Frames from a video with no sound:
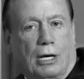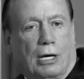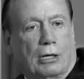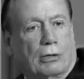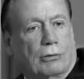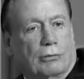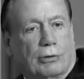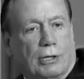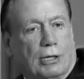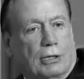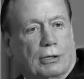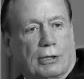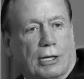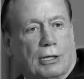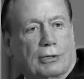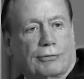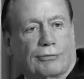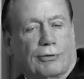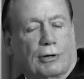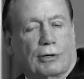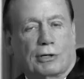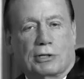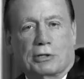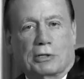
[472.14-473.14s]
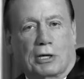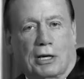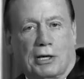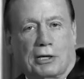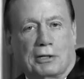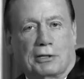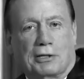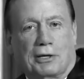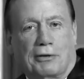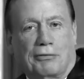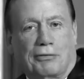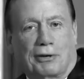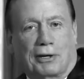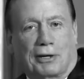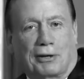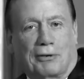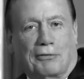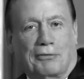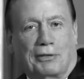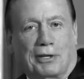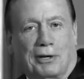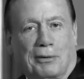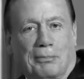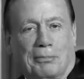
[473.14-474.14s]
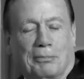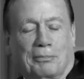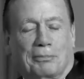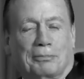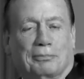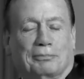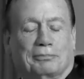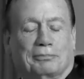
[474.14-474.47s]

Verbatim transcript: I don't think that's very scientific of them.